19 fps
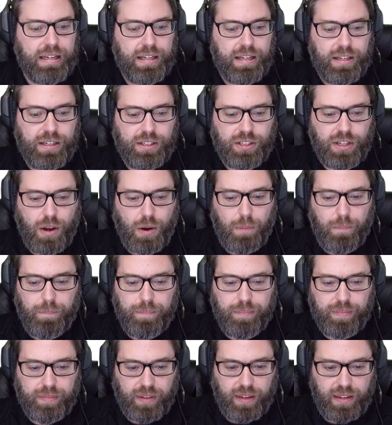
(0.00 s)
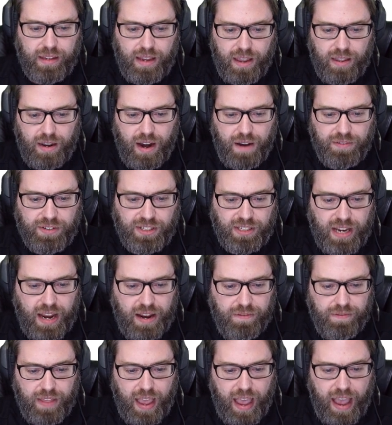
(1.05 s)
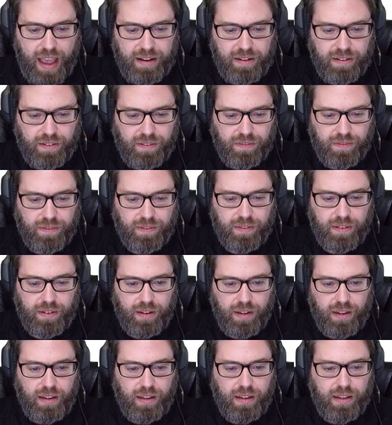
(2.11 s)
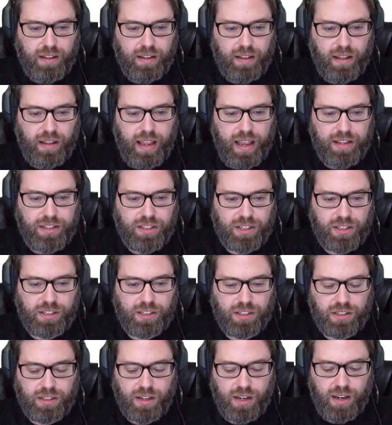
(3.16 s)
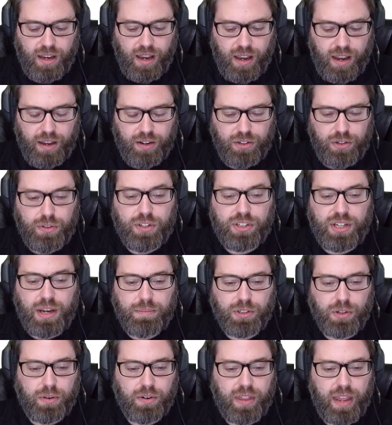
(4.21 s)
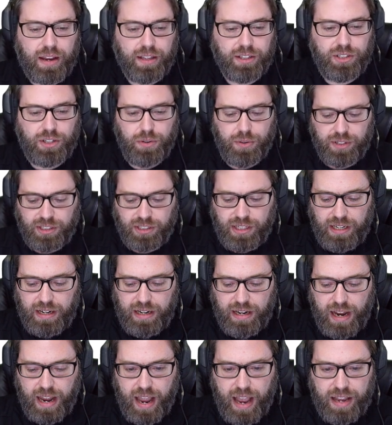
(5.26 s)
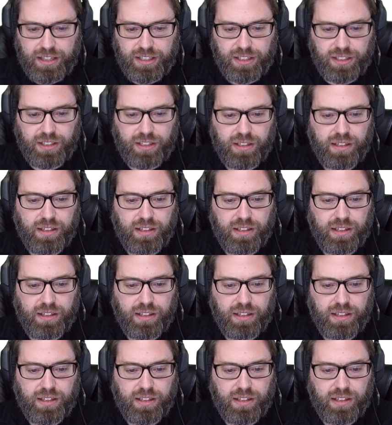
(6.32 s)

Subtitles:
So now that I've saved that, let's do the same sort of thing. Let's do a cds-v,